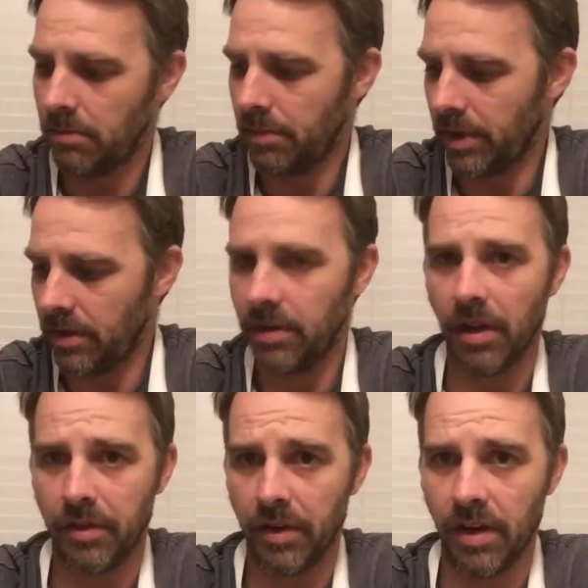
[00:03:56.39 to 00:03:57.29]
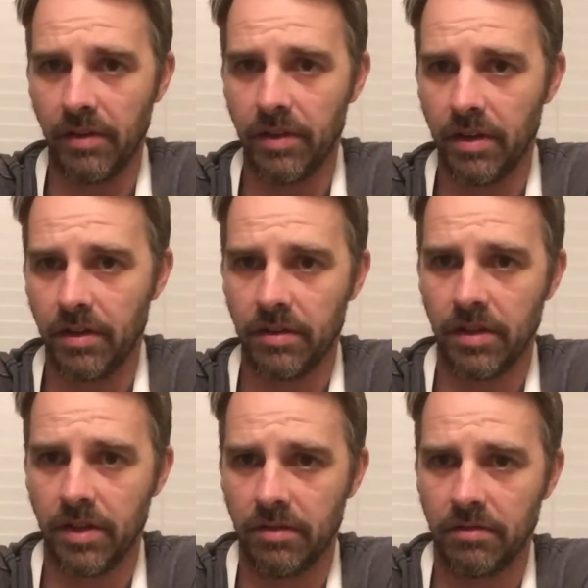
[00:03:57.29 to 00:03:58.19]
but nothing heavy,
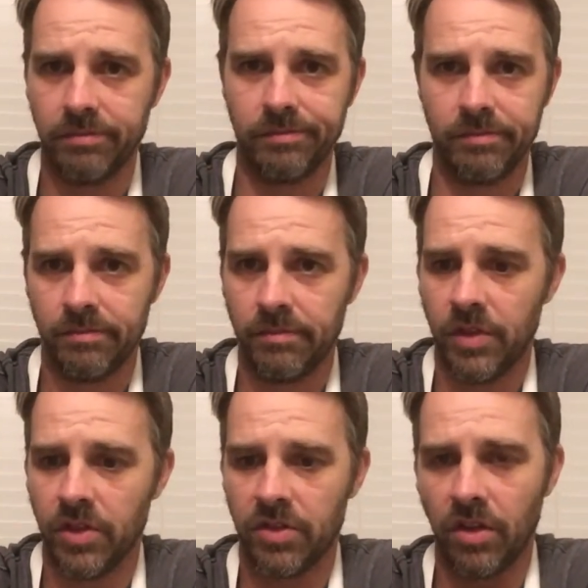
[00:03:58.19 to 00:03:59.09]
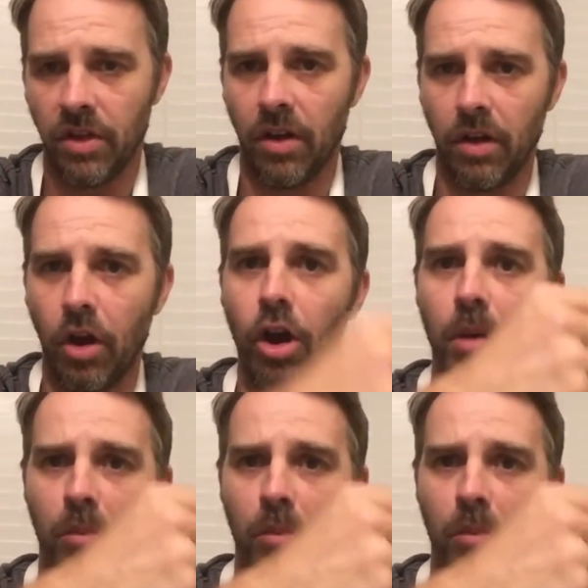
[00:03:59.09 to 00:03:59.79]
just arm